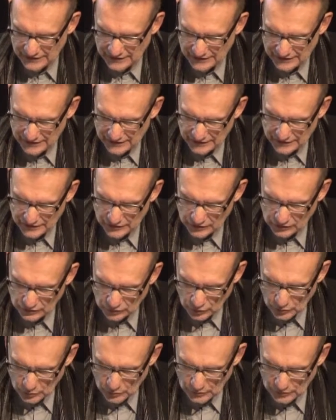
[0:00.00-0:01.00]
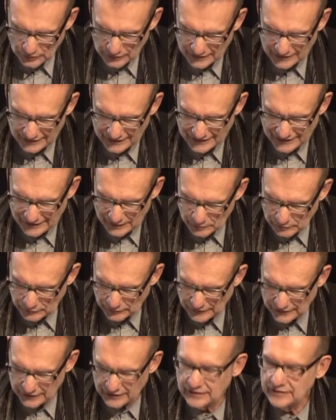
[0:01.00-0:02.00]
and then a global
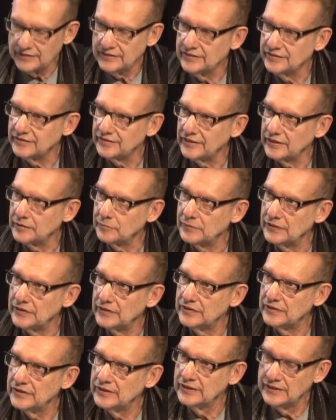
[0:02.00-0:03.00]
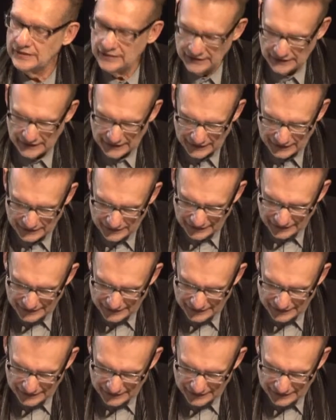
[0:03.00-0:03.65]
contemporary segment, and